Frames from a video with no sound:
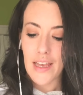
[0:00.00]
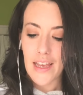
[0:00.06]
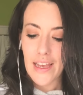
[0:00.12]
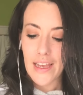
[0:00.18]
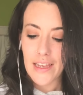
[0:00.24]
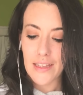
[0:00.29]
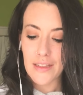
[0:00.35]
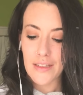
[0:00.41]

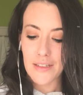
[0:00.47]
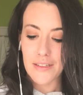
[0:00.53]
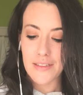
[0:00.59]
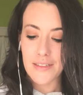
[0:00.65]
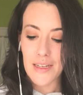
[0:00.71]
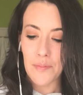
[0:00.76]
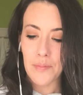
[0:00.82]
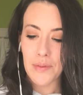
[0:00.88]
He
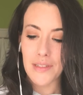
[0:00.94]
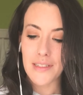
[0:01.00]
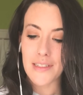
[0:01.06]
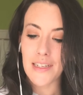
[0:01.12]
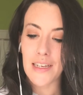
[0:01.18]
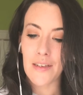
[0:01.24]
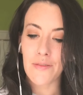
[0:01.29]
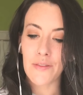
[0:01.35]
looked up and
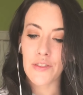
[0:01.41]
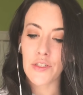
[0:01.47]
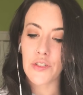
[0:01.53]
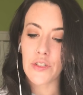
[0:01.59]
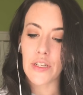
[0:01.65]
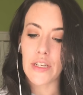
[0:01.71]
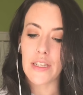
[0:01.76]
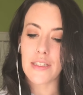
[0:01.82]
down the
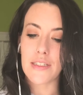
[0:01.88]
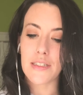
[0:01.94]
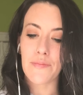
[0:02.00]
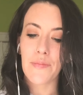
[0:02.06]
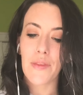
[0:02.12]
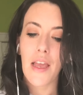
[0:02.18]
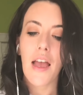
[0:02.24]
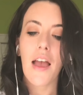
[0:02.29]
street.
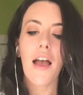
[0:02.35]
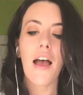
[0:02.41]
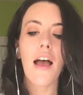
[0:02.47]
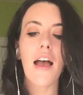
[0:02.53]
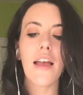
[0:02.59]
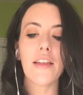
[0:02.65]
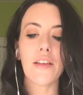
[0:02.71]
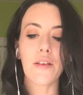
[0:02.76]

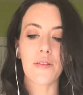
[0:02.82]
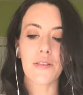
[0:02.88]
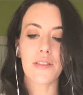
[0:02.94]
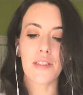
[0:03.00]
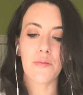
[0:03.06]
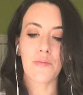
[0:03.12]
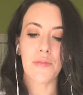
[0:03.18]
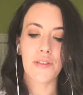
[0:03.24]
I know,
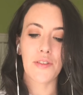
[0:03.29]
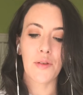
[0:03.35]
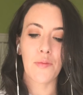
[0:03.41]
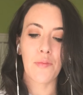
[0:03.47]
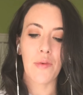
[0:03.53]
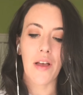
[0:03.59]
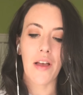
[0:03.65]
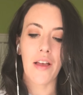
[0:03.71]
said Mr.
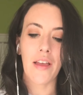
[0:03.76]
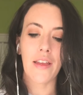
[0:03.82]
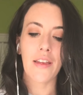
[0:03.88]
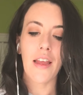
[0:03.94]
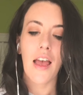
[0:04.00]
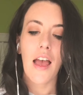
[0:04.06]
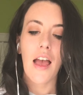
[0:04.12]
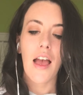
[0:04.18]

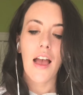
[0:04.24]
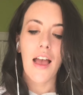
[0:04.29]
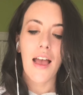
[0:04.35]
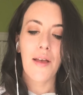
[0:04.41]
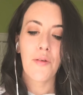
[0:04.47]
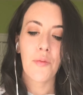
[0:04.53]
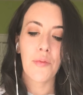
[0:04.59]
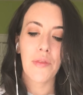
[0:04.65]
Pine. I
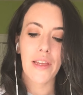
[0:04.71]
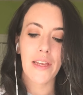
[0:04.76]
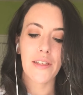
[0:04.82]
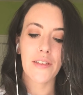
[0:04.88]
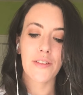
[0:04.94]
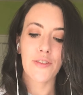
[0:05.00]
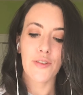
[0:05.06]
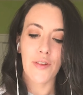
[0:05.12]
will
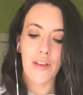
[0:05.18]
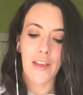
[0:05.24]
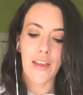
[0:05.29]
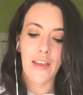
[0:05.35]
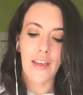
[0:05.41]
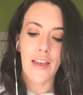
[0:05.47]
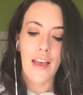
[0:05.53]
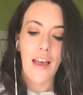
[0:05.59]
plant a
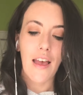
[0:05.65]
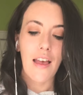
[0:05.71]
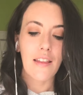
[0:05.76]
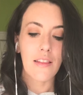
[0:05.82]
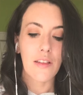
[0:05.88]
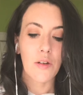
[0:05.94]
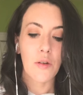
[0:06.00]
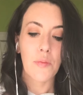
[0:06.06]
tree,
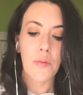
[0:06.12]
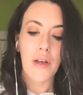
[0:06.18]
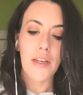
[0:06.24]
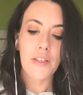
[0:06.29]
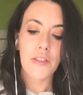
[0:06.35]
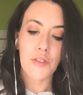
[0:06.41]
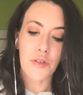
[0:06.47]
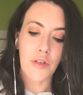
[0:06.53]
a little
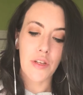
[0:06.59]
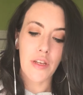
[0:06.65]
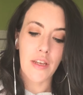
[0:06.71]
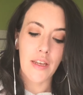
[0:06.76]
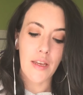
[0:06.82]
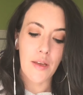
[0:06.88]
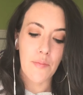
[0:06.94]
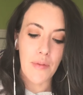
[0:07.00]
pine
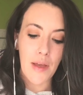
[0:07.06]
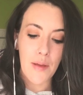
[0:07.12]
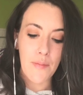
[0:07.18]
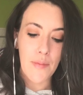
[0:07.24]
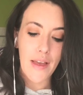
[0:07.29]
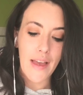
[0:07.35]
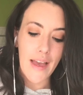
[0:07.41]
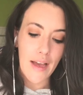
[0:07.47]
tree, by
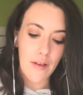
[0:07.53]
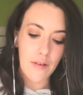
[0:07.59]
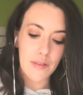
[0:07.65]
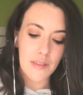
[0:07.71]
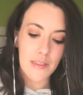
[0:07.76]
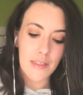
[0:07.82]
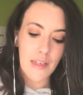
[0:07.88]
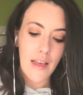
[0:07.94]
my
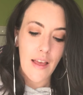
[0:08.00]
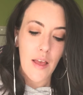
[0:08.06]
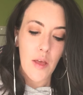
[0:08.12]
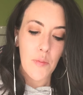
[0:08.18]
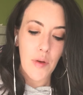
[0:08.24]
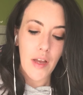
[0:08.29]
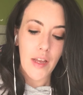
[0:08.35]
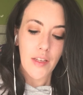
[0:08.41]
house.
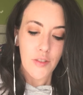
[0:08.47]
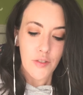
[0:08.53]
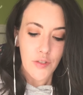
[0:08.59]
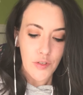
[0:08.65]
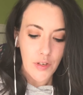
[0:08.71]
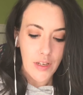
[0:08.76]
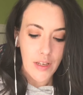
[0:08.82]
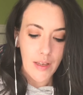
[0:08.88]
Pine
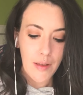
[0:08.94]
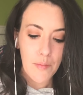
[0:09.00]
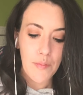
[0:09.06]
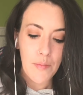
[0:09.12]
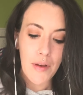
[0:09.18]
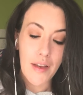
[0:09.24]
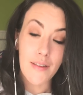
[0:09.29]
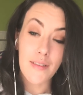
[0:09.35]
tree,
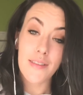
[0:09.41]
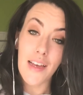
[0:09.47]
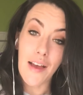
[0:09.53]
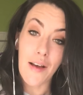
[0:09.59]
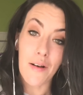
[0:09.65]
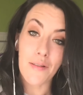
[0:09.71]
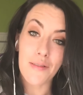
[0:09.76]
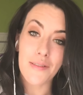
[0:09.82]
Pine's
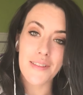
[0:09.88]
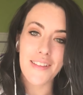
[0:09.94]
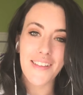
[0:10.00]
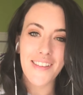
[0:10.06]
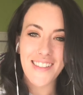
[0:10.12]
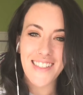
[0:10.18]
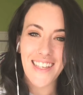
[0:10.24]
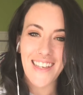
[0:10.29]
house.
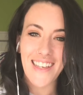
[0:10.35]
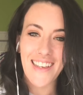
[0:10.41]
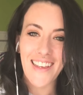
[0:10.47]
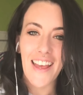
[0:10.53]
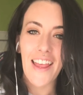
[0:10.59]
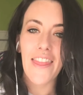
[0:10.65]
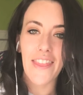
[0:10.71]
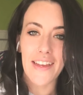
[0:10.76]
See,
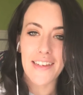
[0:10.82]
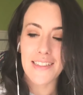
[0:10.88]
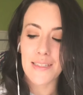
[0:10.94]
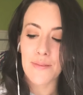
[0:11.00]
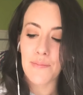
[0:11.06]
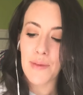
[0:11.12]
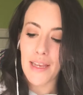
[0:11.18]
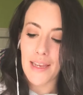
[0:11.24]

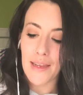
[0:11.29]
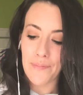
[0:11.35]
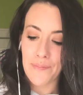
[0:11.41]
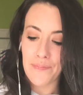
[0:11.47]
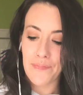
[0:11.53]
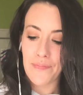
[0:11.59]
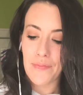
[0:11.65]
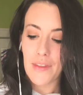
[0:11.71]
that's me.
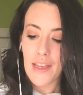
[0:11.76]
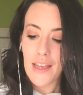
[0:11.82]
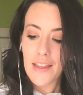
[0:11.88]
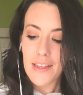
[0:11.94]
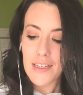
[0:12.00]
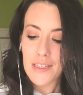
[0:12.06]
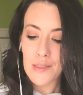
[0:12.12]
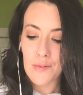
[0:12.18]

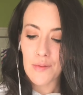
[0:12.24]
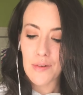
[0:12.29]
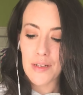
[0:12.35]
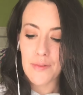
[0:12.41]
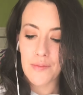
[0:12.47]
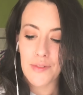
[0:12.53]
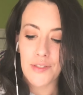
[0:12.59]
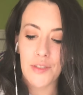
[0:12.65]
That's what I
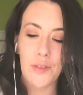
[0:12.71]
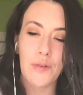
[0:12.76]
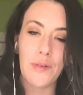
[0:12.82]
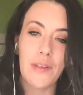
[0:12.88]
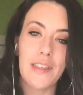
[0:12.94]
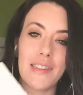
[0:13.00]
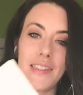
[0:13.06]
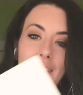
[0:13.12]
will do,
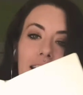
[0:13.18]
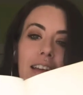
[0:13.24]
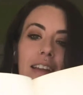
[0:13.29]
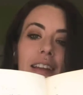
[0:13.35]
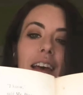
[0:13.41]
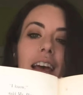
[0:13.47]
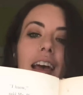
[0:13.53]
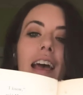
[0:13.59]
he
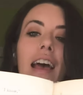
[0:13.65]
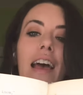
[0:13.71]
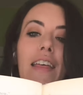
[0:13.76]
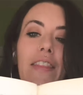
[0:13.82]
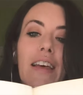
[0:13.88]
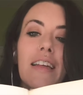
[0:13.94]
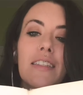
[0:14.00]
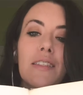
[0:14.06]
said,
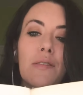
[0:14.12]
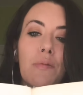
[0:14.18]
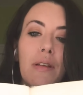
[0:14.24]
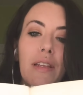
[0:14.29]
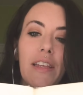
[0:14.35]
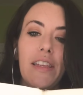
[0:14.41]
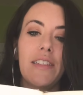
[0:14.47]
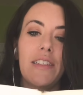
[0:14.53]
and that's what
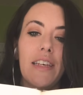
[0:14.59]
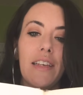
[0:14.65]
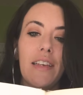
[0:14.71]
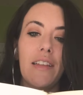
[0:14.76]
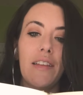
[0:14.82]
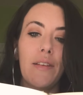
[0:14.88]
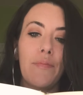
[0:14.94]
he did.